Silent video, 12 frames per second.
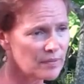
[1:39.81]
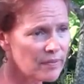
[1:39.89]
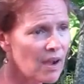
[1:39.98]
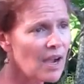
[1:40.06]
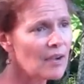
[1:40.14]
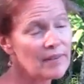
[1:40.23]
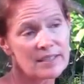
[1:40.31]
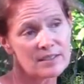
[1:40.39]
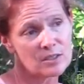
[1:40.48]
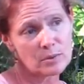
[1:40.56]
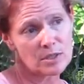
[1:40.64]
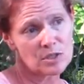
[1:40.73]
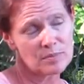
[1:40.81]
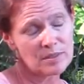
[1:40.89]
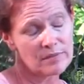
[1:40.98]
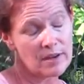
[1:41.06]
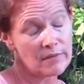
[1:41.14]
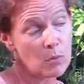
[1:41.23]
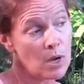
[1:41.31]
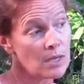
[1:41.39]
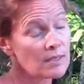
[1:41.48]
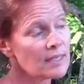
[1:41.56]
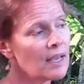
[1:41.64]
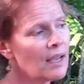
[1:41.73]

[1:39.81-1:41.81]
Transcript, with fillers: five. I didn't know what a G P five was,